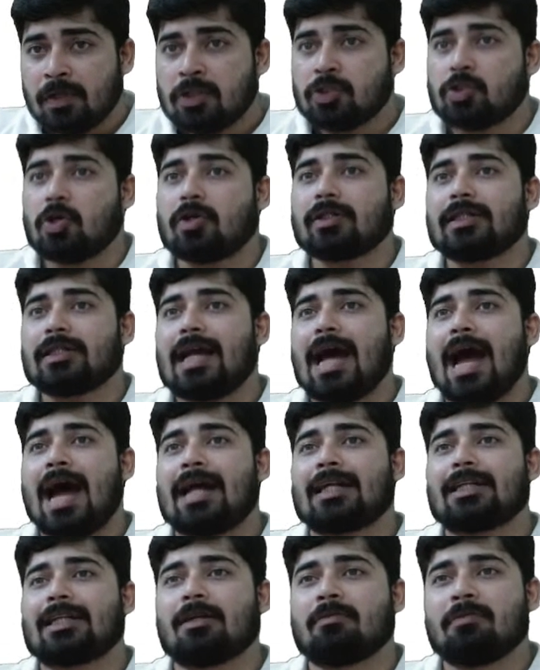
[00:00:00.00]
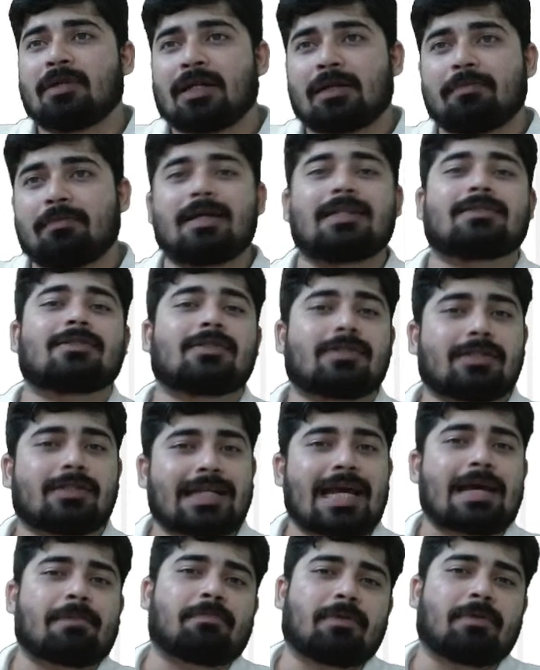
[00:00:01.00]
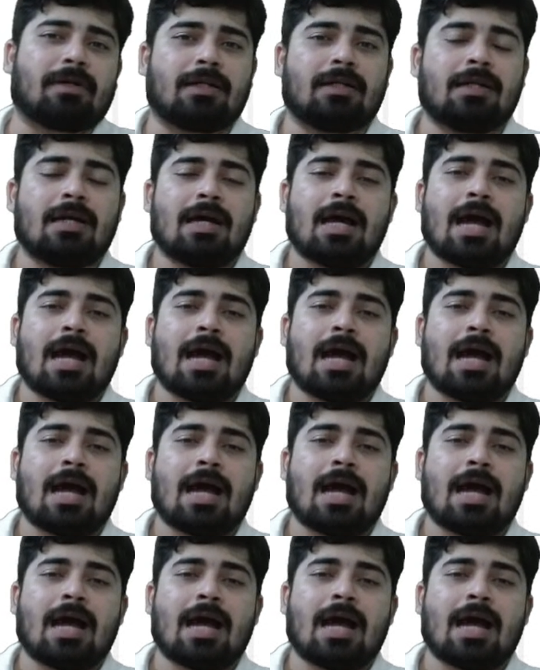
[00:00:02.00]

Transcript: So the atom remains stable,